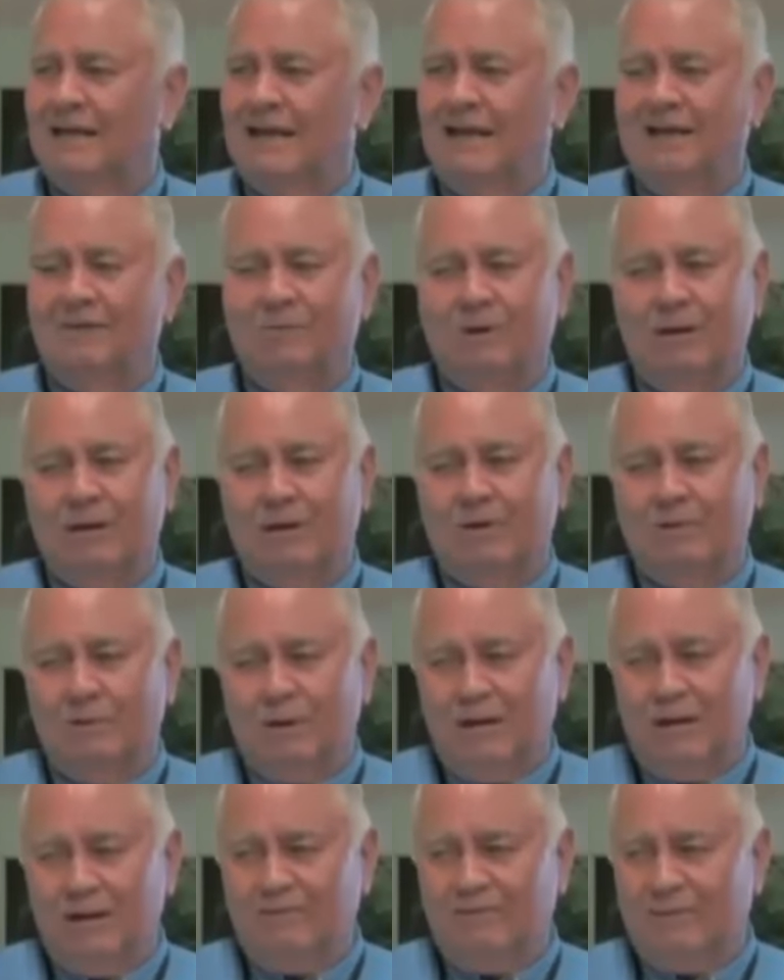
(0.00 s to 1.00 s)
And when it
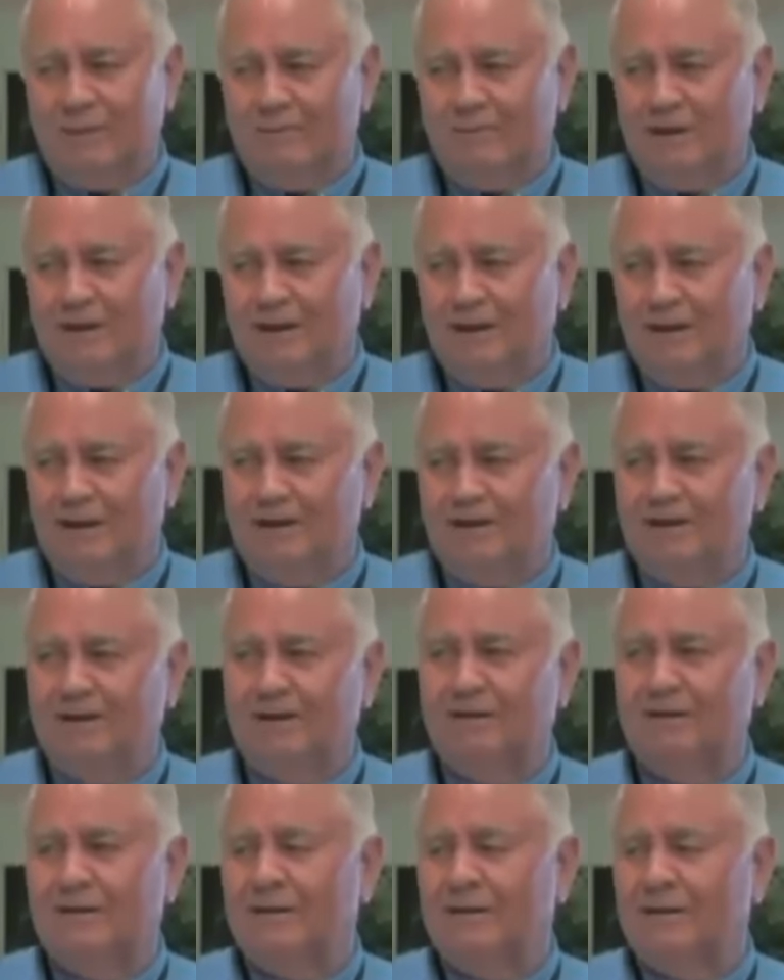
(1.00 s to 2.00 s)
went from
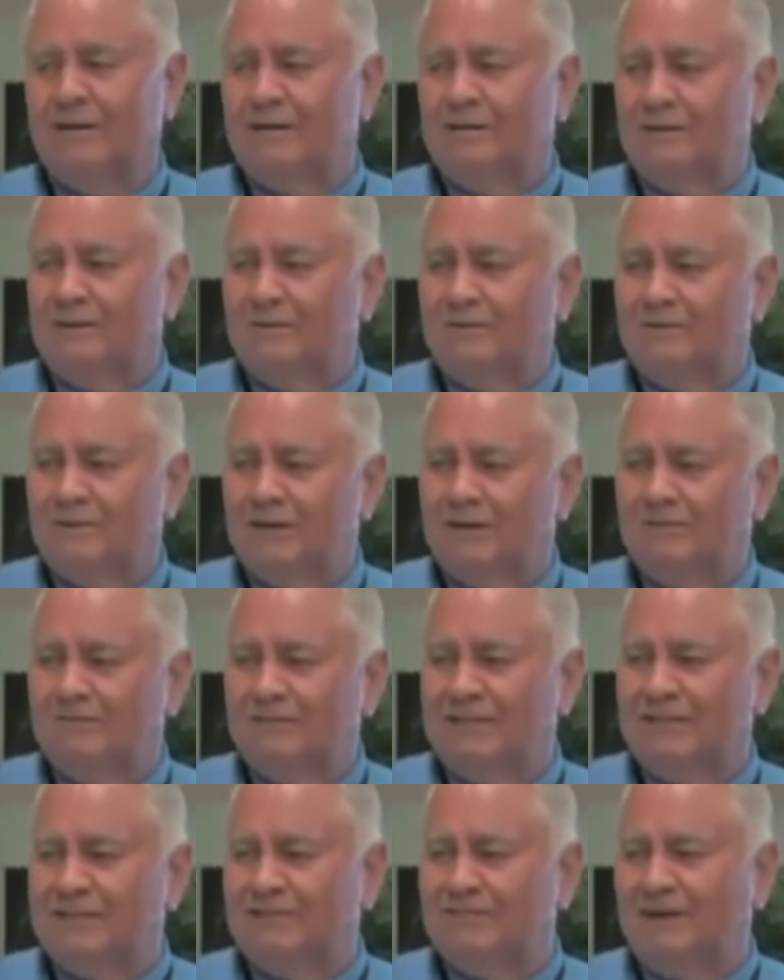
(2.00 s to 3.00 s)
100 to
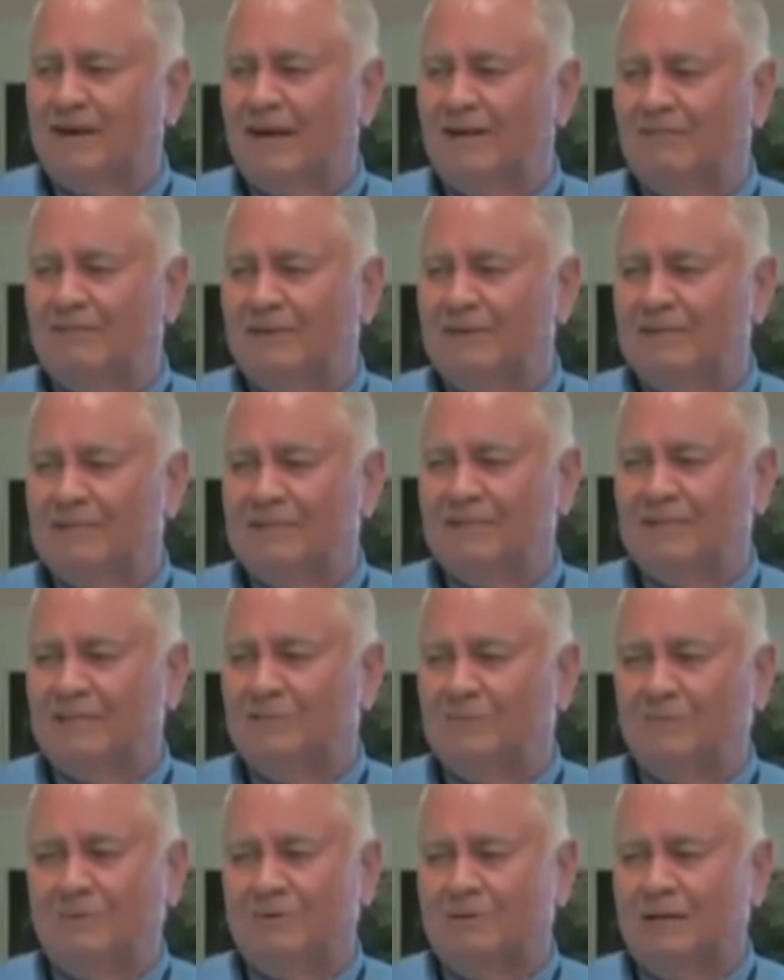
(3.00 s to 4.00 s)
55,
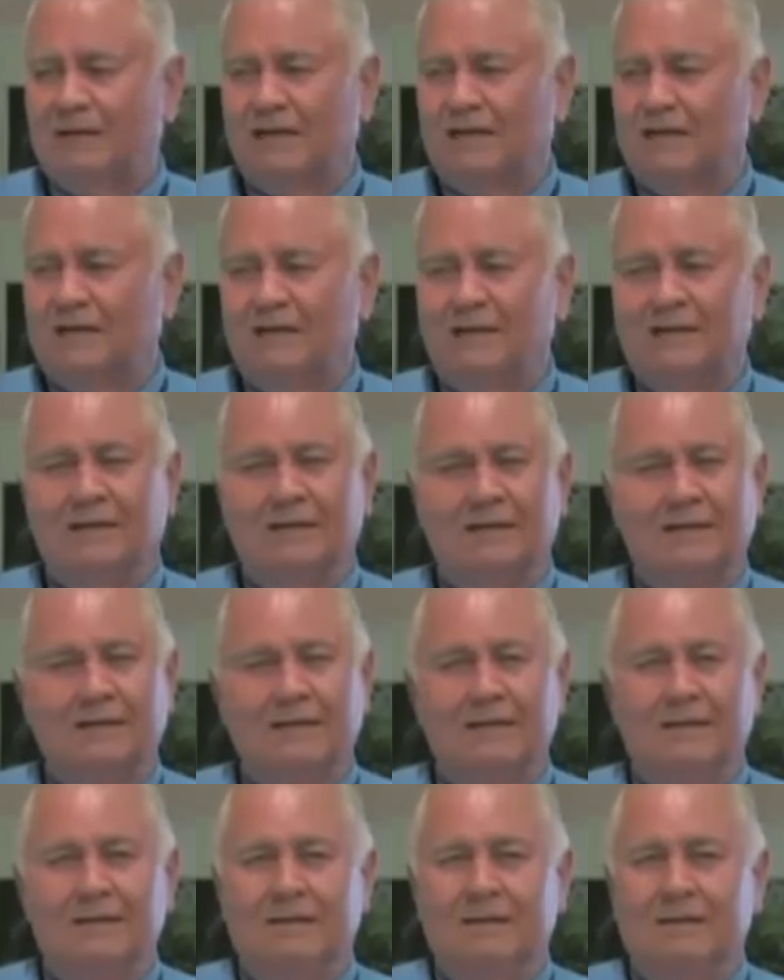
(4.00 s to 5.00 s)
56%,
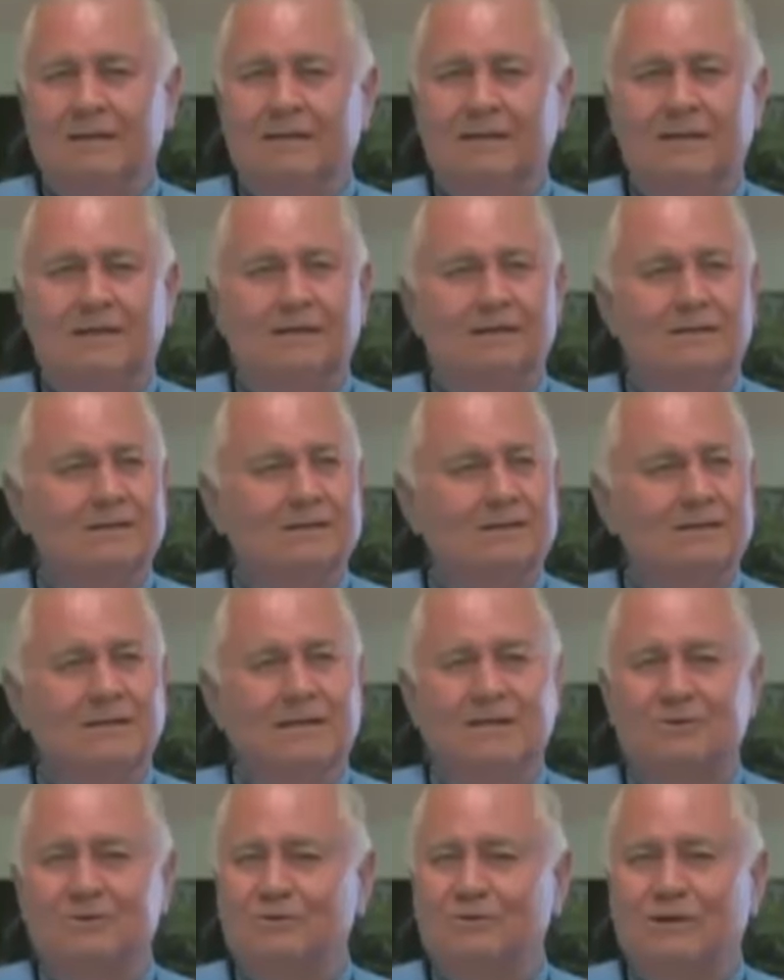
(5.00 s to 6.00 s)
this
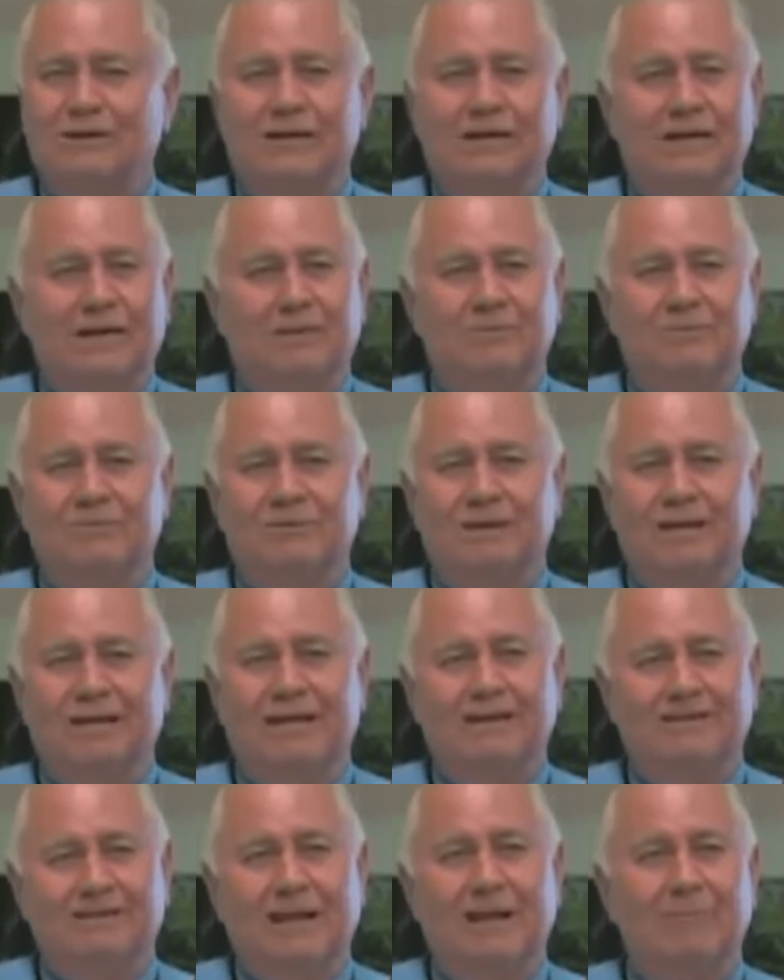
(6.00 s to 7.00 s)
just really upset
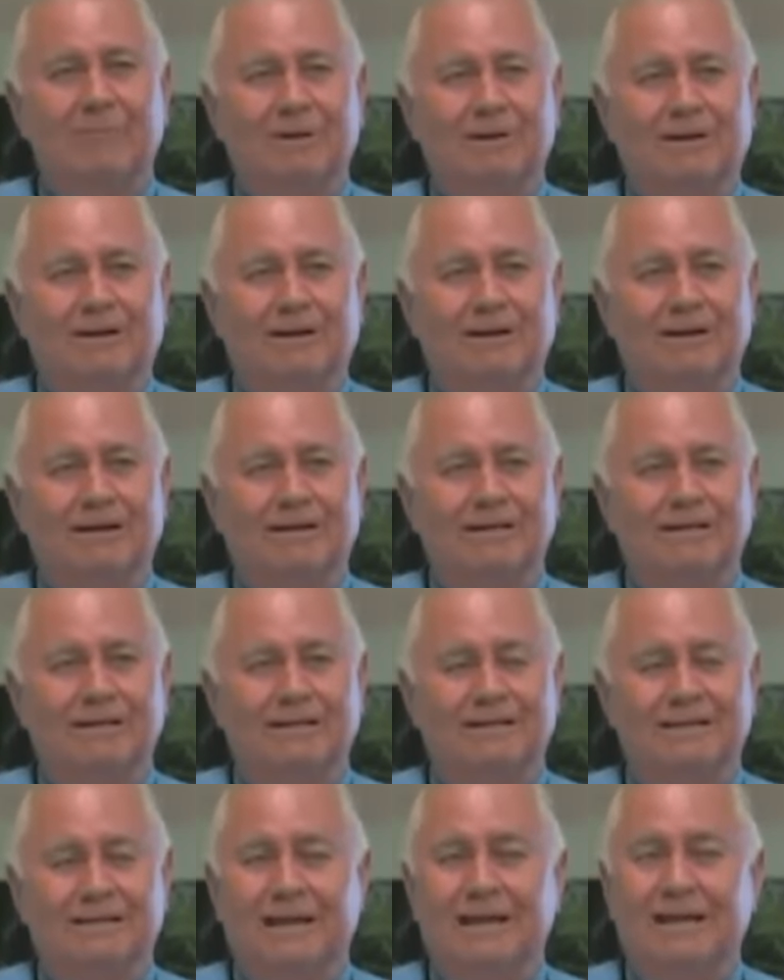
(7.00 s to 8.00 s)
his apple cart. He
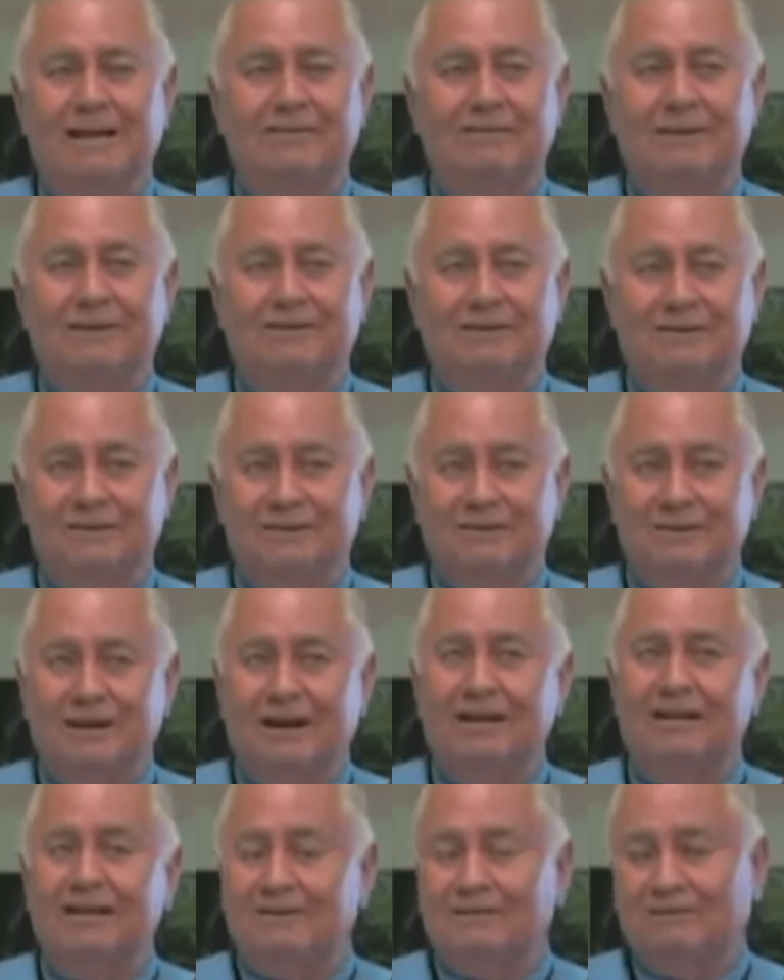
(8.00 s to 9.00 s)
said, Dave, this is
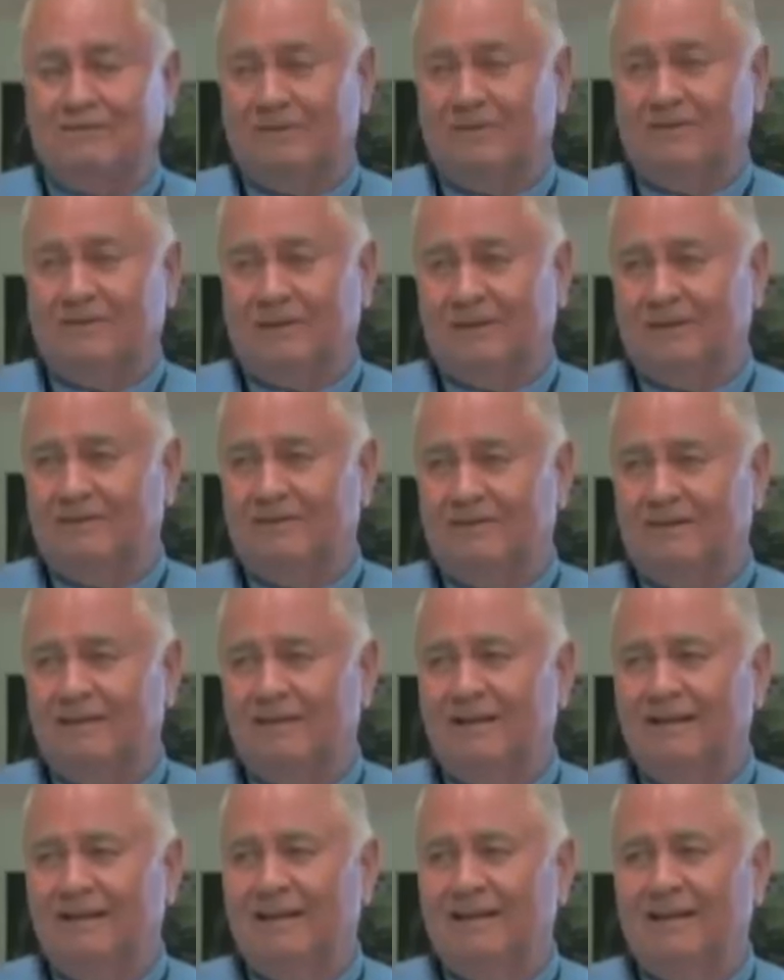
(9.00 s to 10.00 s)
not the physics
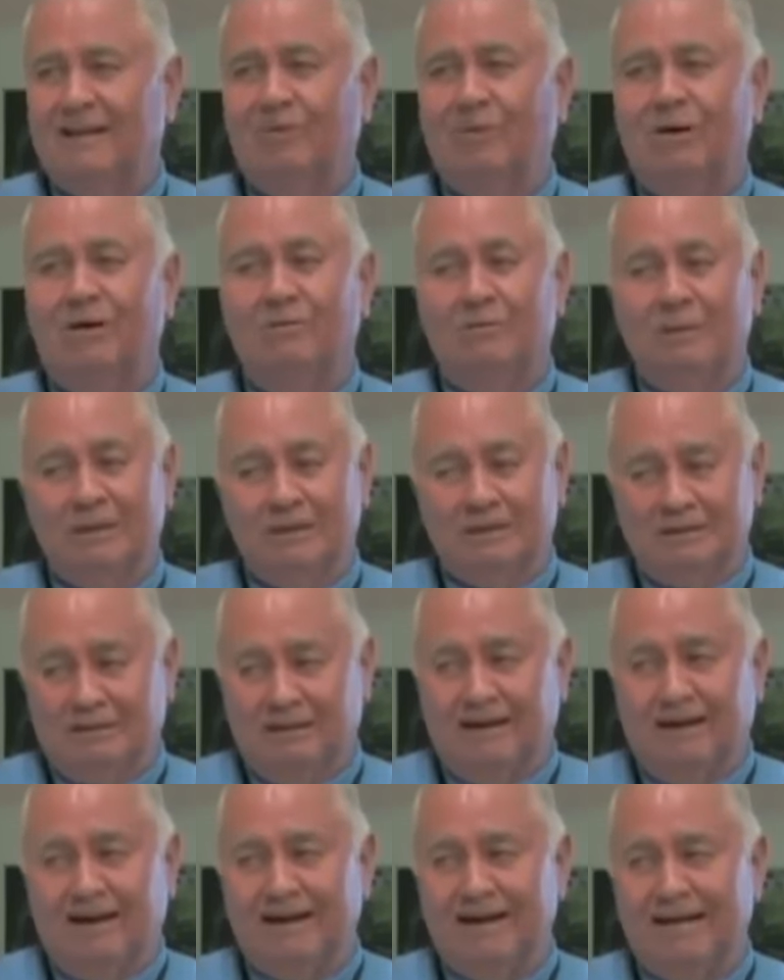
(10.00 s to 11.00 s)
that we have been
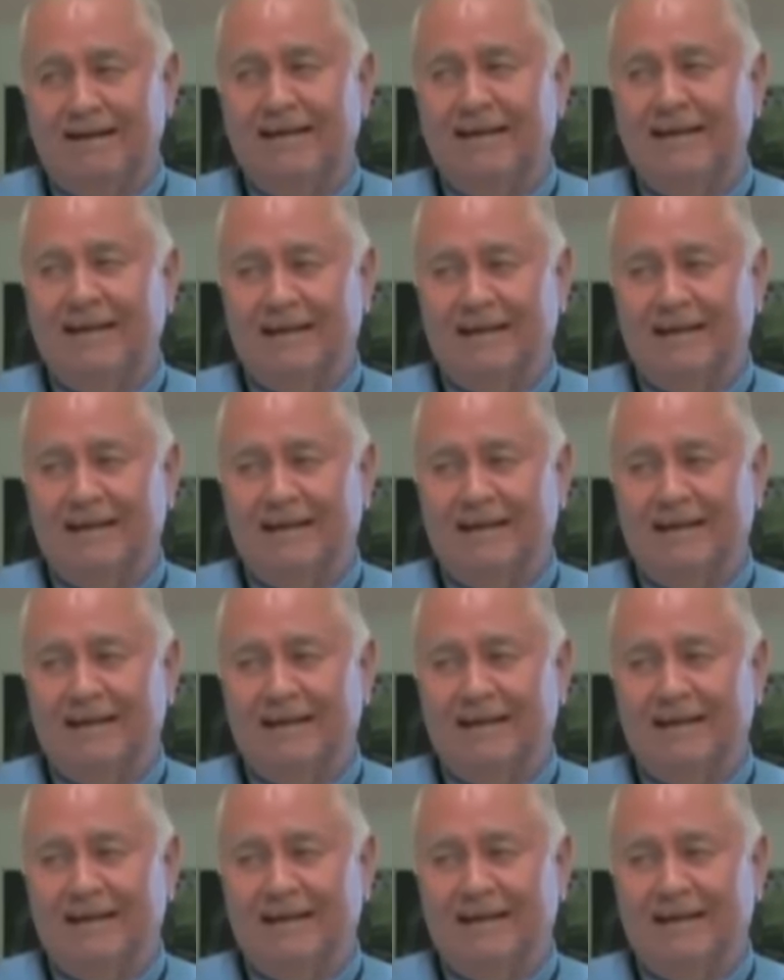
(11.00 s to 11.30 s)
taught.